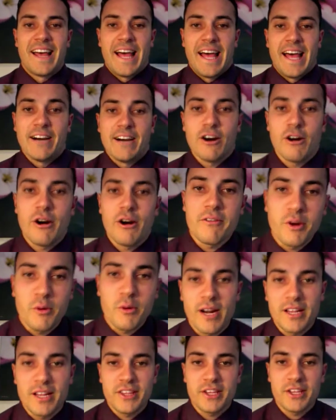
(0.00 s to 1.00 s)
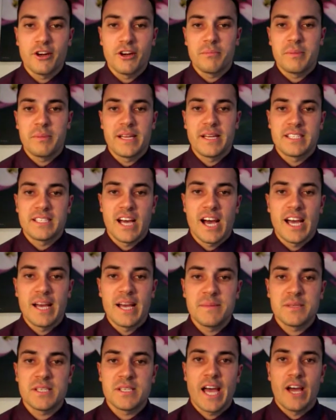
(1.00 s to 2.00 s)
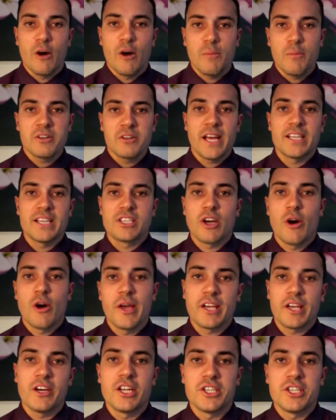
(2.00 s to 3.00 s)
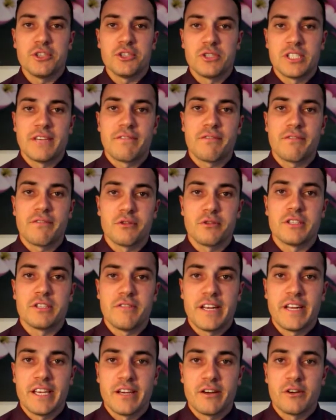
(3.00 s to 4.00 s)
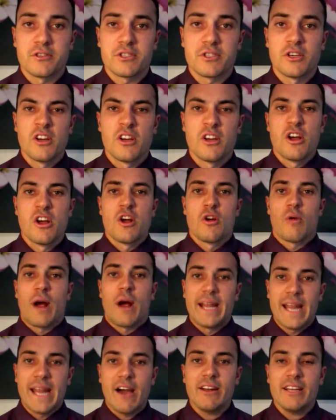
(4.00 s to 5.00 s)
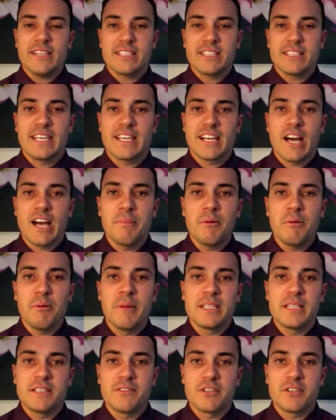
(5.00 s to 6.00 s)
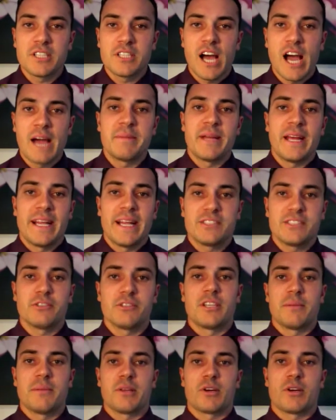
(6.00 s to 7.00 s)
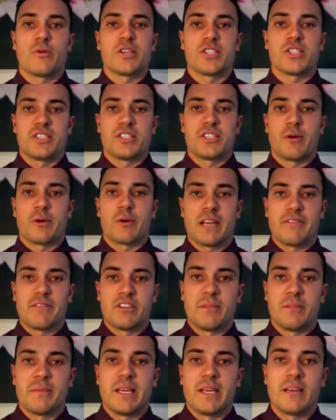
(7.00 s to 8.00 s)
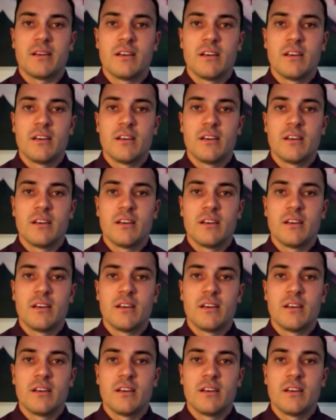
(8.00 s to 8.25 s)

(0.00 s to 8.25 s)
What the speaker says: Hello everyone at the European Times. I hope your day is going good as you sift through these videos. Right now, I'd like to take a couple minutes of your time to answer some of the questions that were given to me.